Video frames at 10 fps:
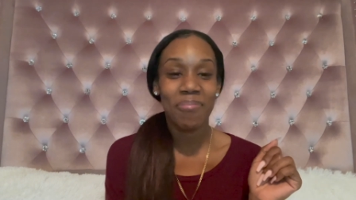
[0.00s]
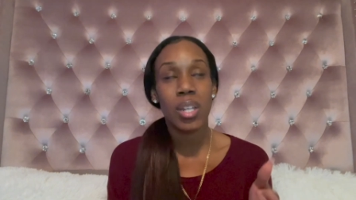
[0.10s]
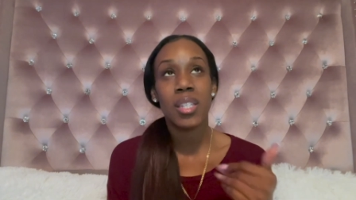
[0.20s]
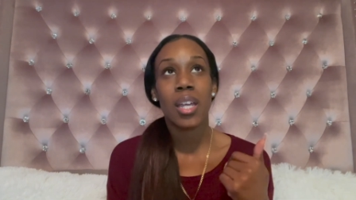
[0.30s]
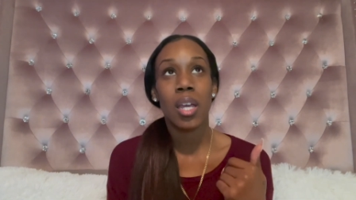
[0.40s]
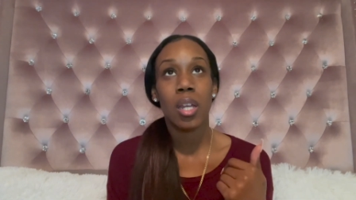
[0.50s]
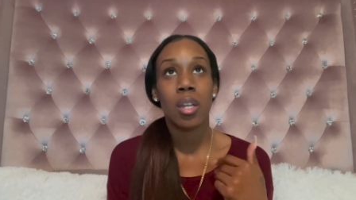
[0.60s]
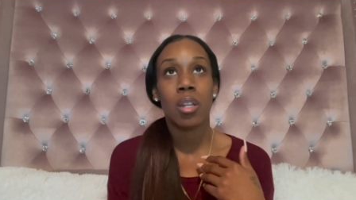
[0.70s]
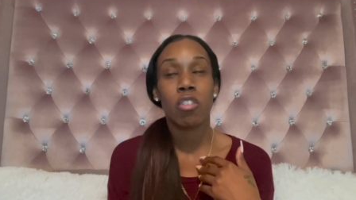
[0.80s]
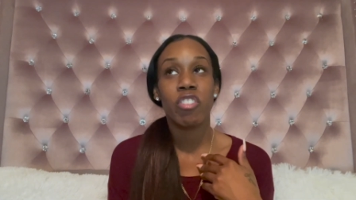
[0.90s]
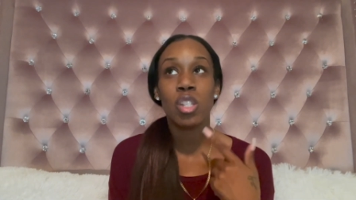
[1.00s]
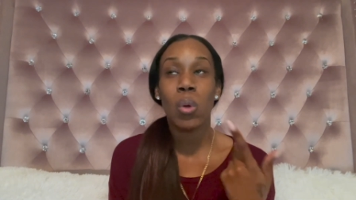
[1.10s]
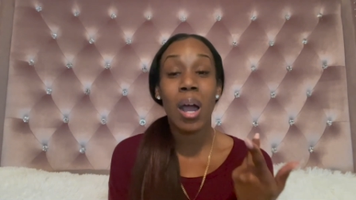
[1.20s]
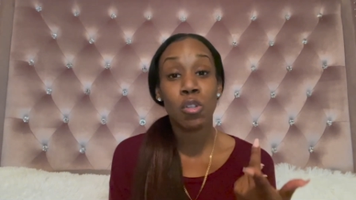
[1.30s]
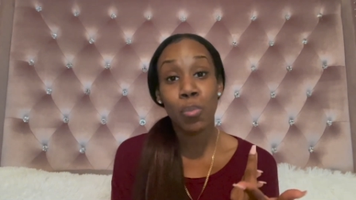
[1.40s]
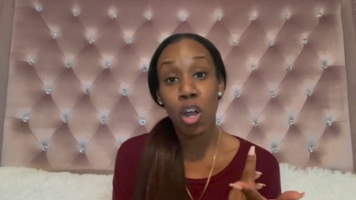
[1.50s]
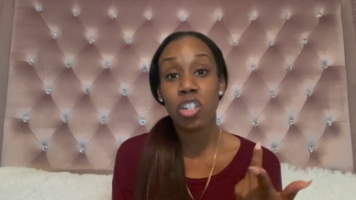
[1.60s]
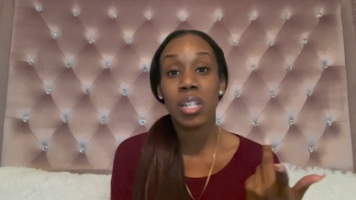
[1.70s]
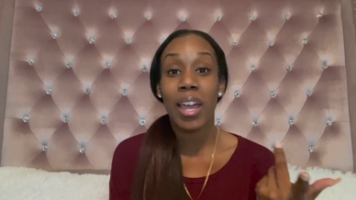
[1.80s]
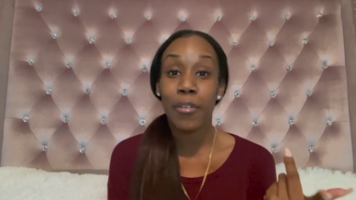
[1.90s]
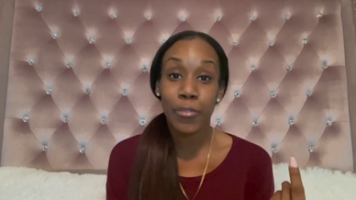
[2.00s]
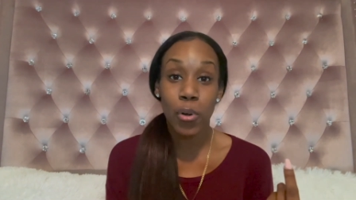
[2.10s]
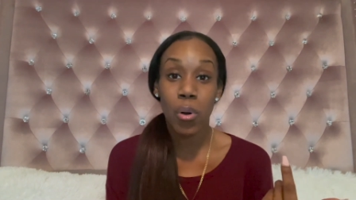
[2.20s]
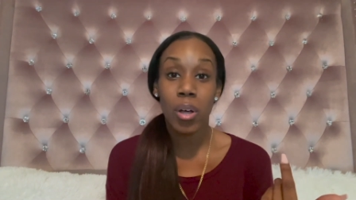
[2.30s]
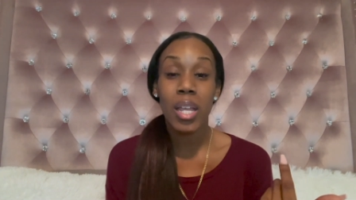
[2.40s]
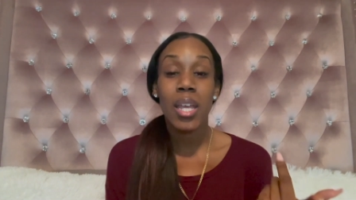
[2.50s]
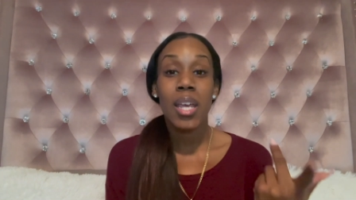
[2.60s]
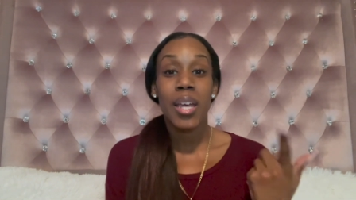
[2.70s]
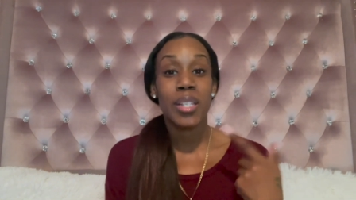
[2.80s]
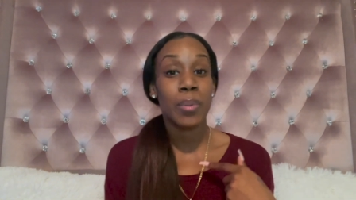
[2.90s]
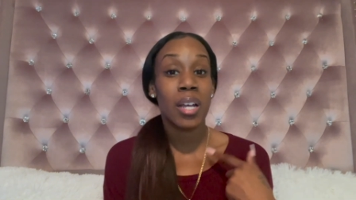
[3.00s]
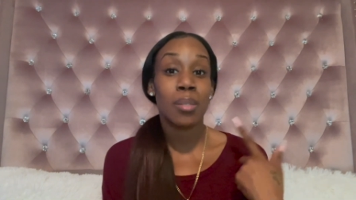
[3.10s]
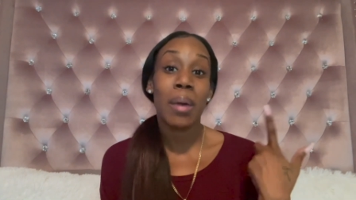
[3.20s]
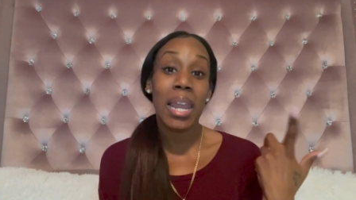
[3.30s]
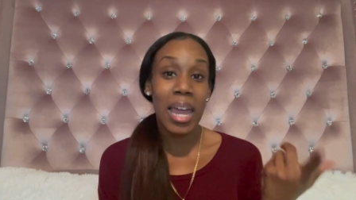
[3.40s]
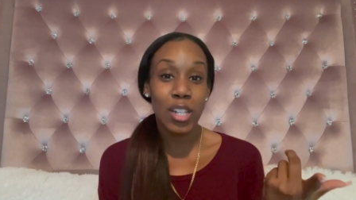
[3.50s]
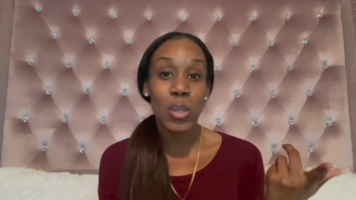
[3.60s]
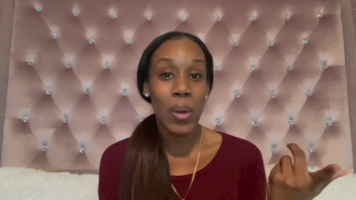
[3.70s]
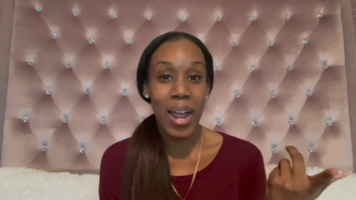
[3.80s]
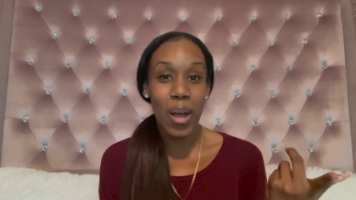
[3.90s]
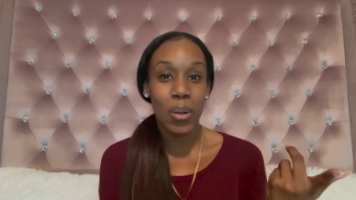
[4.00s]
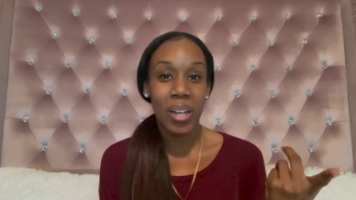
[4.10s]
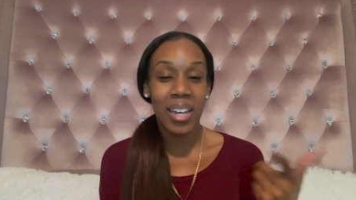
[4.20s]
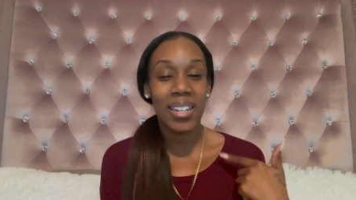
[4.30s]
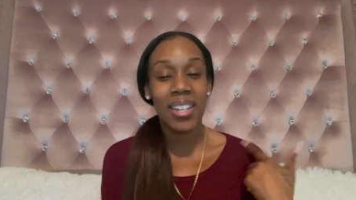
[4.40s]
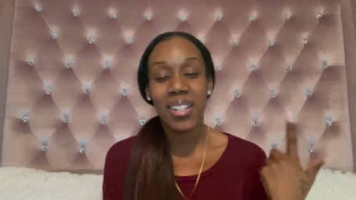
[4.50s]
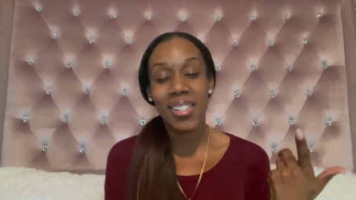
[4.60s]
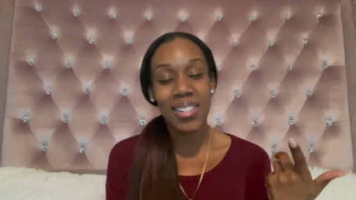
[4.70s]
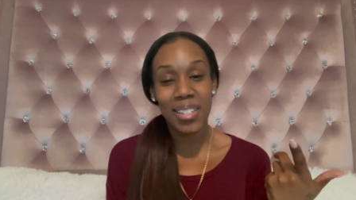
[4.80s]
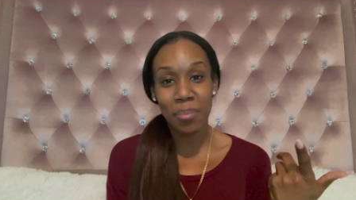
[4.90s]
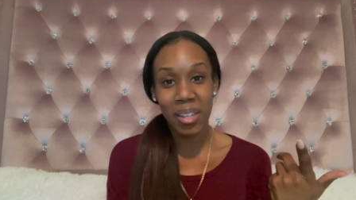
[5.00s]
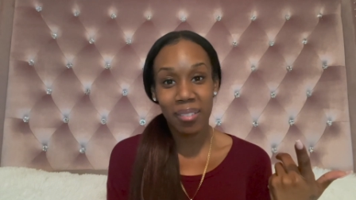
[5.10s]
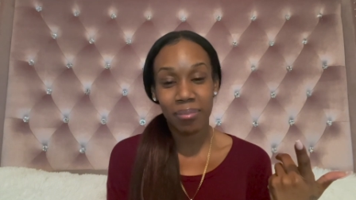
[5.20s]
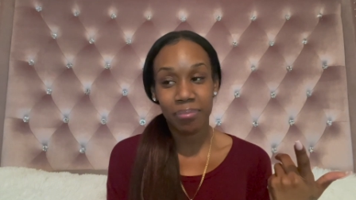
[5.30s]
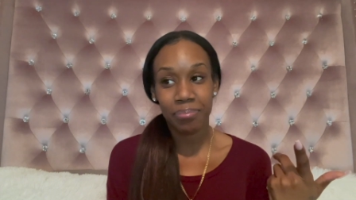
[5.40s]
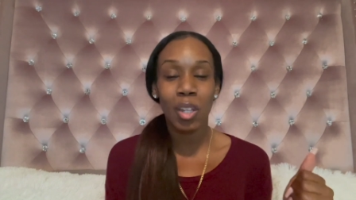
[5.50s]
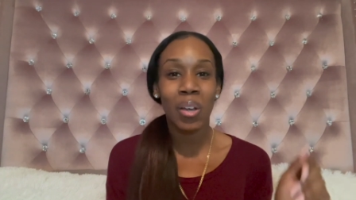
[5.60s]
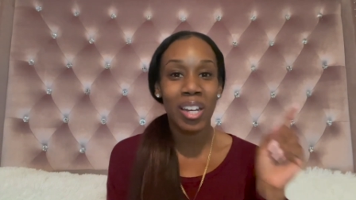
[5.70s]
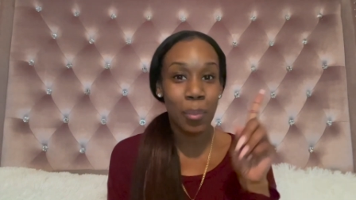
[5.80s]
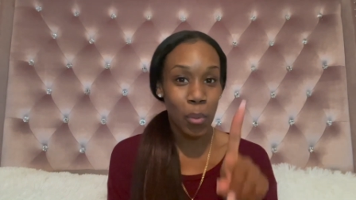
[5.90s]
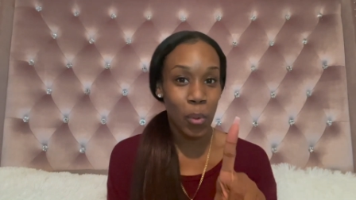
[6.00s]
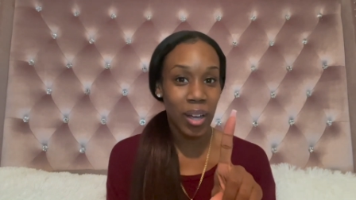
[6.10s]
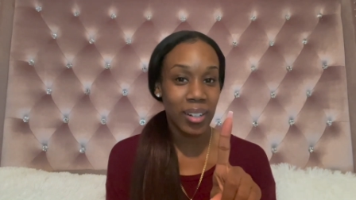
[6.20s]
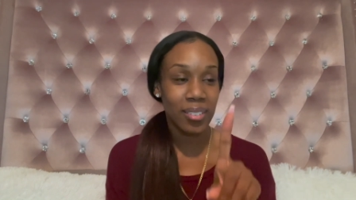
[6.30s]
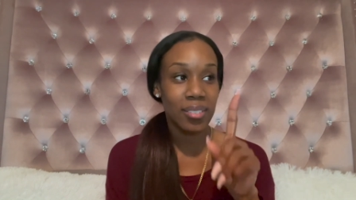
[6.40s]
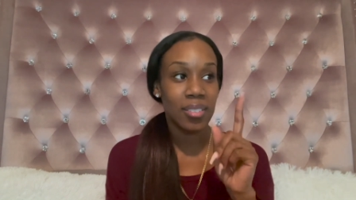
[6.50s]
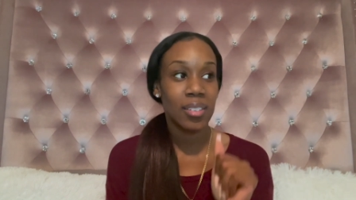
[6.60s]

They said the reason why I was partially at fault is because my lights were out and he didn't see me. Okay, number one,